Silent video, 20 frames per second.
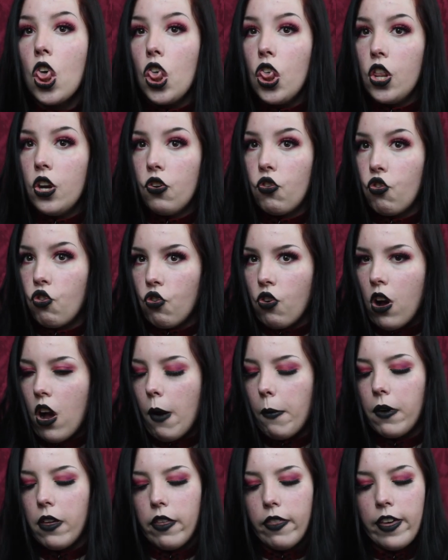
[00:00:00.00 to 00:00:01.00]
the
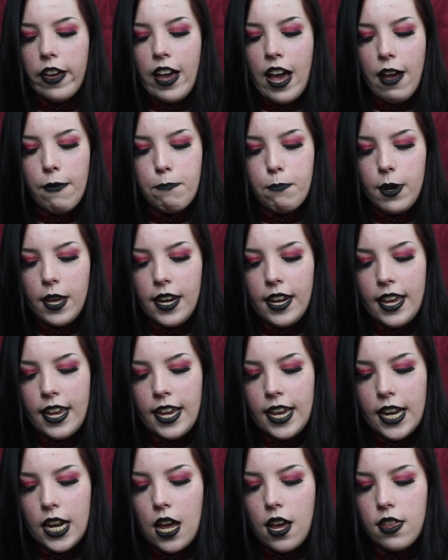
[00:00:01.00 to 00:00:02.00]
drama that they have been
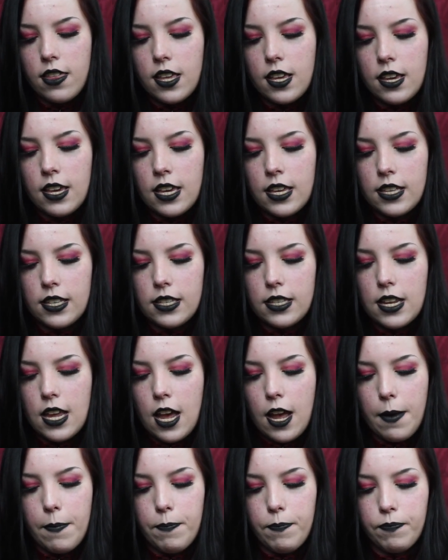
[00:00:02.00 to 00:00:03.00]
in. I think it,
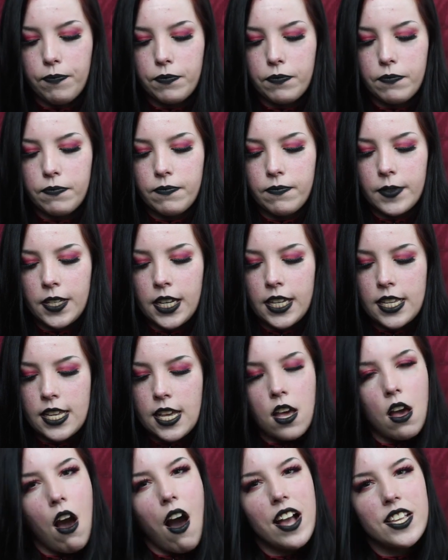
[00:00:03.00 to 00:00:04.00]

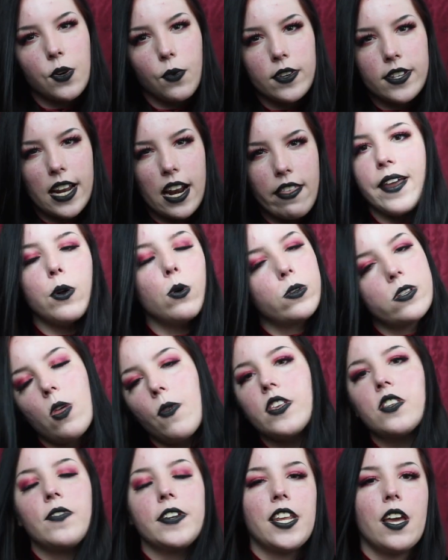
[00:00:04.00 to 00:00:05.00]
I don't want to say, and also
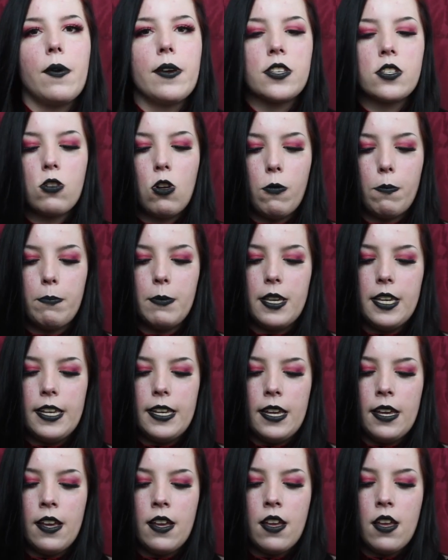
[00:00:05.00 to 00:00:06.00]
this video is not
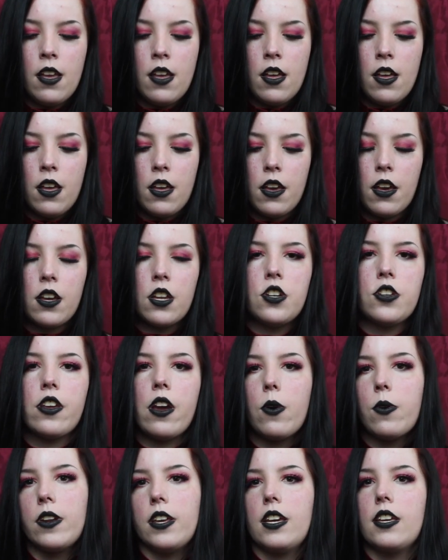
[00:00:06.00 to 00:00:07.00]
me
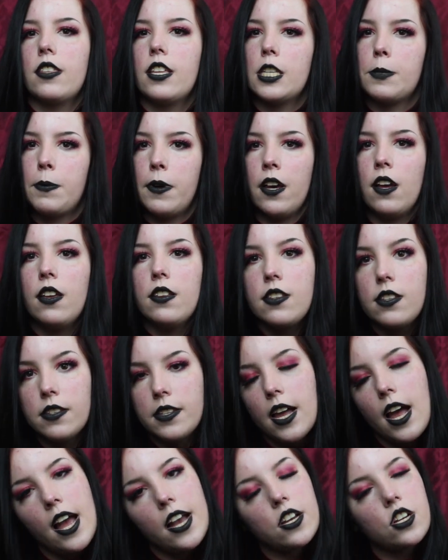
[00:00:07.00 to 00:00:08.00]
condoning this person's
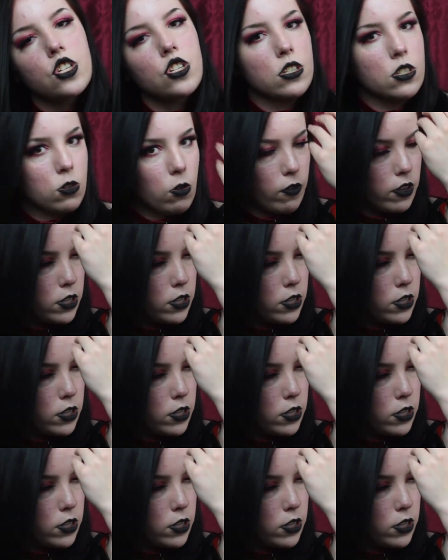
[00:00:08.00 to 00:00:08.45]
actions or